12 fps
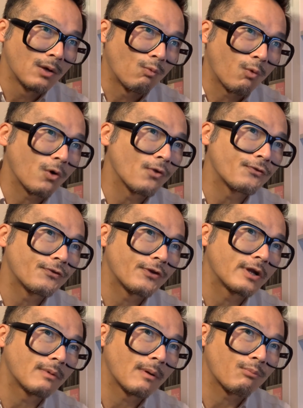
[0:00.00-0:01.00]
World
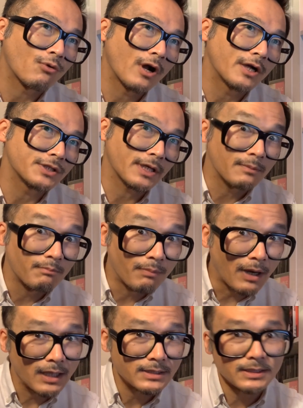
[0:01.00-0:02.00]
Cinema Project
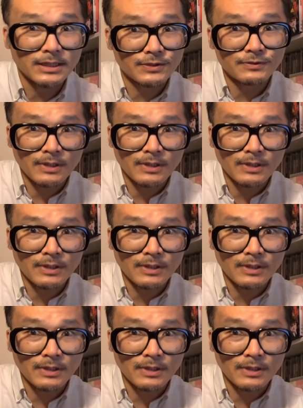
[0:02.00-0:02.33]
box sets,